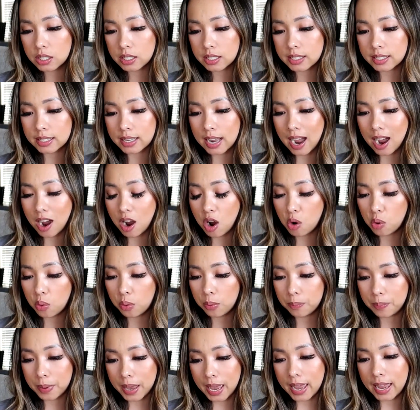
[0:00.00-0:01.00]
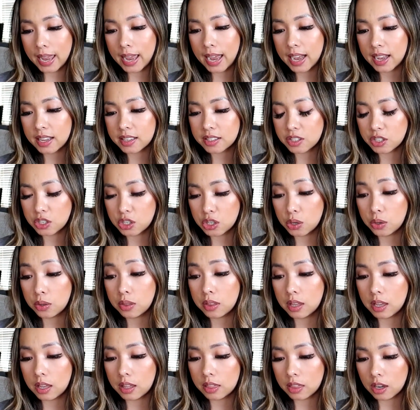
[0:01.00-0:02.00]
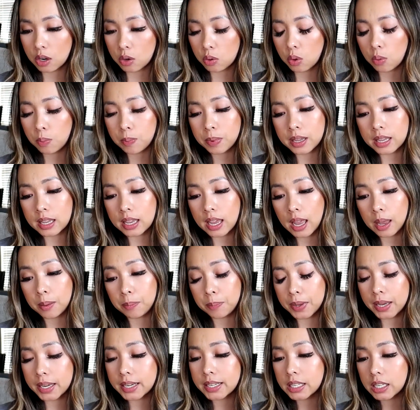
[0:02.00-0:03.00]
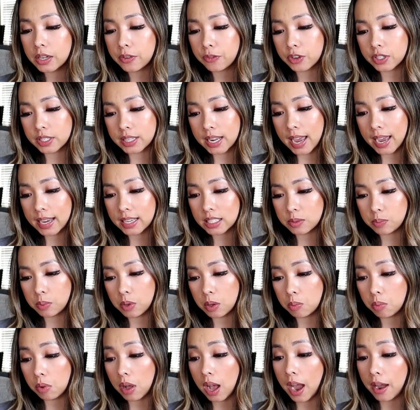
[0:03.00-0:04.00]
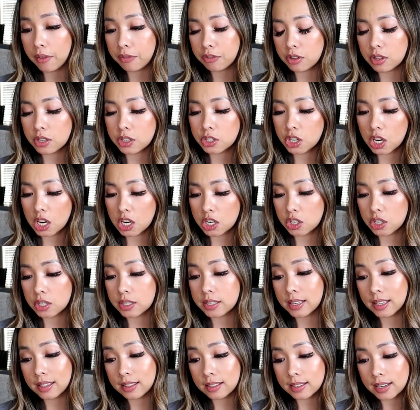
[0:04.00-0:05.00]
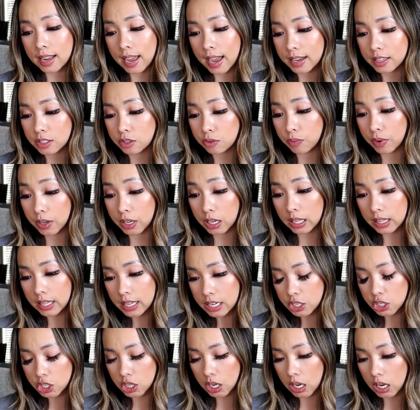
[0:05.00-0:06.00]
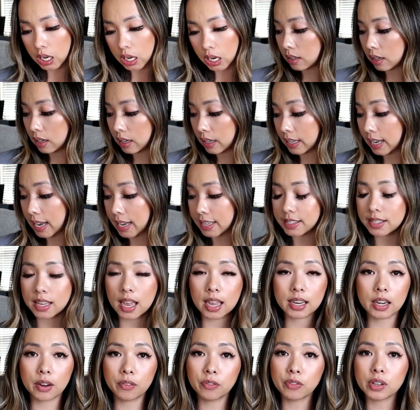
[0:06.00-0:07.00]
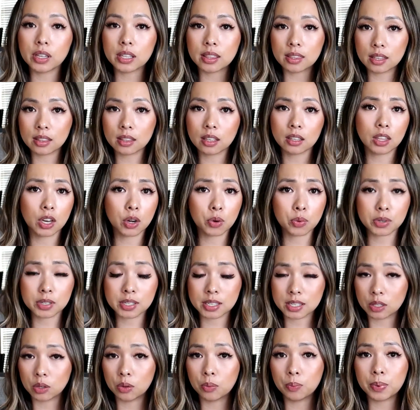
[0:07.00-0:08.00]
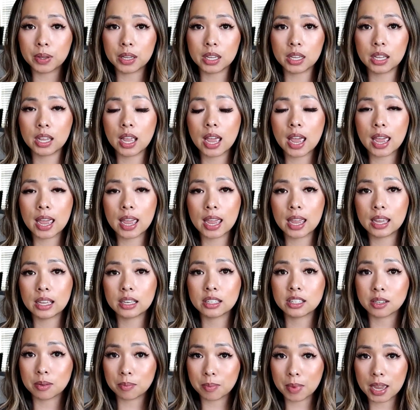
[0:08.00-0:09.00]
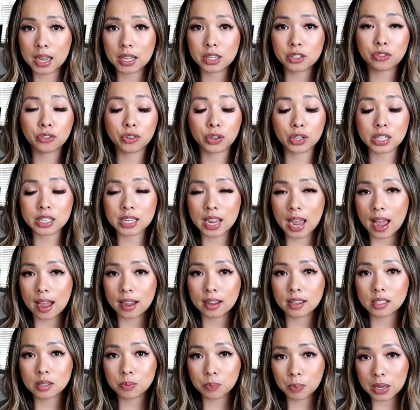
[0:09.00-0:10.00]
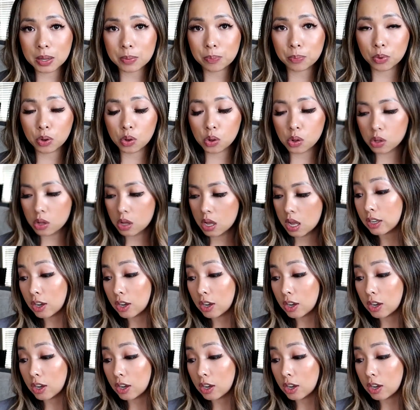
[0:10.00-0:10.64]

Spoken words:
Sao Bay asked, do you think there will be a big need for tax people after the changes in the tax regulation? Yes, I definitely think that there will still be a demand for tax people.